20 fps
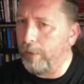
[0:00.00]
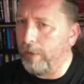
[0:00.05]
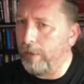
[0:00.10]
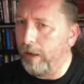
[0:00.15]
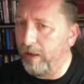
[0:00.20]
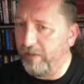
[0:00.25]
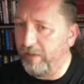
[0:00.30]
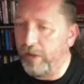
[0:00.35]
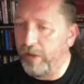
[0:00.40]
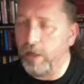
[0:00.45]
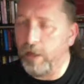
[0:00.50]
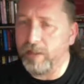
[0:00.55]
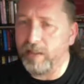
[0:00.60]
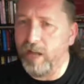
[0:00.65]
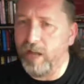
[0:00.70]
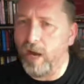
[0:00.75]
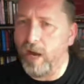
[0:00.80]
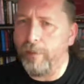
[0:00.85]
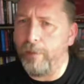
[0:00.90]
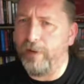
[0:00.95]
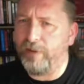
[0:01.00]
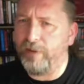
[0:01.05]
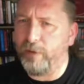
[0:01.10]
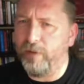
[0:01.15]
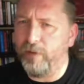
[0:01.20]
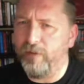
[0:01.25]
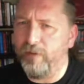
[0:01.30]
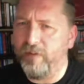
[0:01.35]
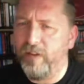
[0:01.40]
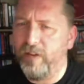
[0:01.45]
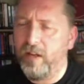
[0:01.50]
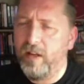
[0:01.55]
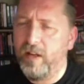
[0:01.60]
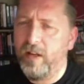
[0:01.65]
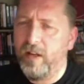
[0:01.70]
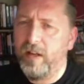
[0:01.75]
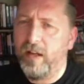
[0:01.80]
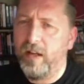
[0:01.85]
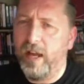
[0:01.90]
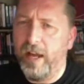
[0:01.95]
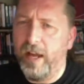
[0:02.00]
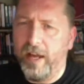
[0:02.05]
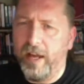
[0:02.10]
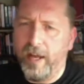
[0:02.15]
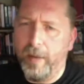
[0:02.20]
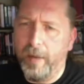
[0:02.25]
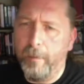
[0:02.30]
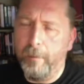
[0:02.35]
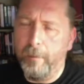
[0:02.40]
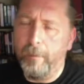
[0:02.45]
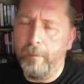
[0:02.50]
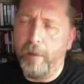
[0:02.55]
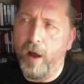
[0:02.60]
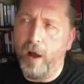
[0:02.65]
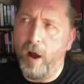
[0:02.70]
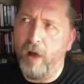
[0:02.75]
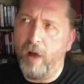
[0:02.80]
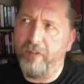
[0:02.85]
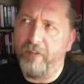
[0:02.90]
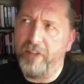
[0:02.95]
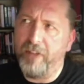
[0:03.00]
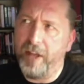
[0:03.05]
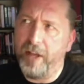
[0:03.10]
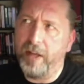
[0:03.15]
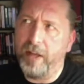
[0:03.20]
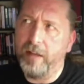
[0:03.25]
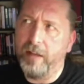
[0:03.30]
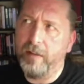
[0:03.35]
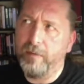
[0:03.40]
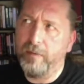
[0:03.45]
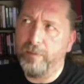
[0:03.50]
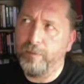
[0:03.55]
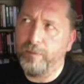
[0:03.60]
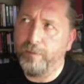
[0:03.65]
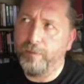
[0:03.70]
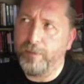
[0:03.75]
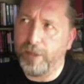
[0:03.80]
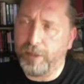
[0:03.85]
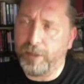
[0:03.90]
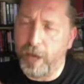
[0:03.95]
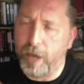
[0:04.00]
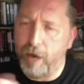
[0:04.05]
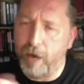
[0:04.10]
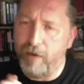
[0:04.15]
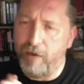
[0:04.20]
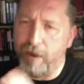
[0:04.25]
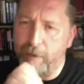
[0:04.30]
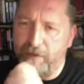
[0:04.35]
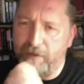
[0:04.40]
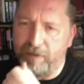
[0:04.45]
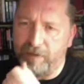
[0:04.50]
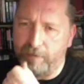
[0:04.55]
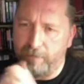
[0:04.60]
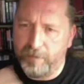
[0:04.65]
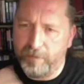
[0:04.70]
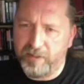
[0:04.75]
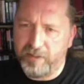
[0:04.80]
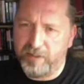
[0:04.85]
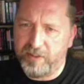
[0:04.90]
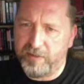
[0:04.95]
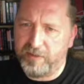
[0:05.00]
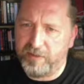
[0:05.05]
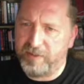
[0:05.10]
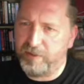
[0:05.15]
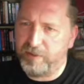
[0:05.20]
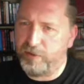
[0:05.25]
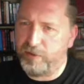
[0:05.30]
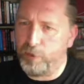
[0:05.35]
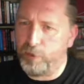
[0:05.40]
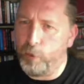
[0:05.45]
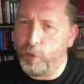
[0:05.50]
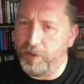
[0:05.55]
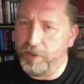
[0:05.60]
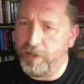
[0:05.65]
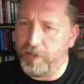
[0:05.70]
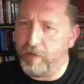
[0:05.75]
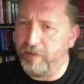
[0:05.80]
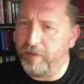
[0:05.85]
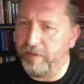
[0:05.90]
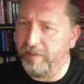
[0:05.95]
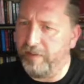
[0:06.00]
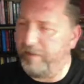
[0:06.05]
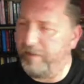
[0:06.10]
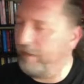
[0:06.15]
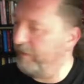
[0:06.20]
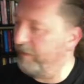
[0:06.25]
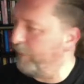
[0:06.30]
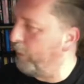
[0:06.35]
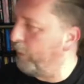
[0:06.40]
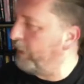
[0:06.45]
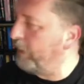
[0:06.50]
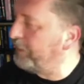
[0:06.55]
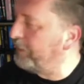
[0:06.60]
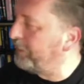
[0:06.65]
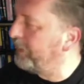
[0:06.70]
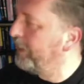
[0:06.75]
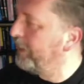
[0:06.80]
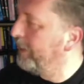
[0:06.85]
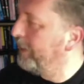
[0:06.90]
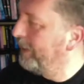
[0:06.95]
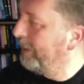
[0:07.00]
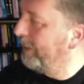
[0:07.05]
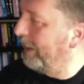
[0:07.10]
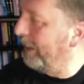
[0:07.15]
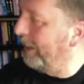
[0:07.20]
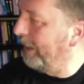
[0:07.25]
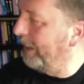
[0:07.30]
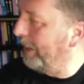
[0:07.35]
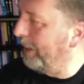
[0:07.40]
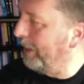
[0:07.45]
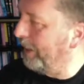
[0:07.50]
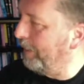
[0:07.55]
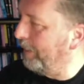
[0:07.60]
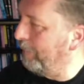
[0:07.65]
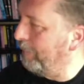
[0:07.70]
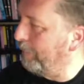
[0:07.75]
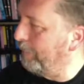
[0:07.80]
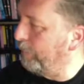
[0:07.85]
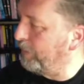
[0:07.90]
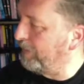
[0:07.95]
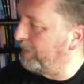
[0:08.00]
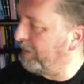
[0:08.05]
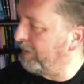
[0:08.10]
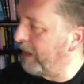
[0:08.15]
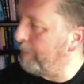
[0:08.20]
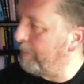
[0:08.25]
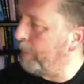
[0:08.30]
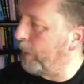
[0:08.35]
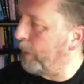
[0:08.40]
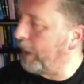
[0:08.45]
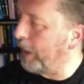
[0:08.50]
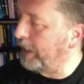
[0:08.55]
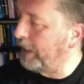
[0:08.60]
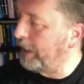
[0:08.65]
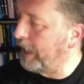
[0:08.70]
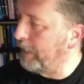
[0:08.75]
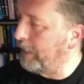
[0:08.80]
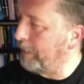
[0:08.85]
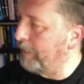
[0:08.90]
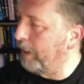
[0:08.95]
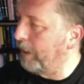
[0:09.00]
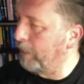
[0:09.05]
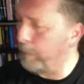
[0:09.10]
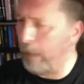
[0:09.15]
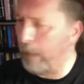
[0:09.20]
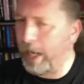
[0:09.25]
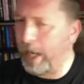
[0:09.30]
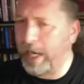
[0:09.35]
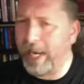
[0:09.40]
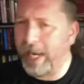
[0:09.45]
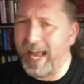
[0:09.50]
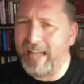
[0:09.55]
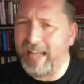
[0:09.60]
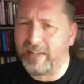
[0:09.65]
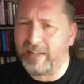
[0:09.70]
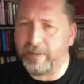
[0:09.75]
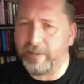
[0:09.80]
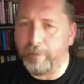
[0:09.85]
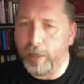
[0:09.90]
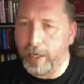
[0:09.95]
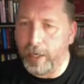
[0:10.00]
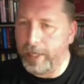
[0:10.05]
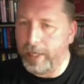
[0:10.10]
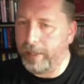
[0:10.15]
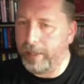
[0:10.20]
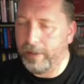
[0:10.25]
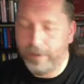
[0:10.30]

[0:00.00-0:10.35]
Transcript: The first LARP I sort of after going around with swords over the forest was a vampire game, and I was playing an Assamite.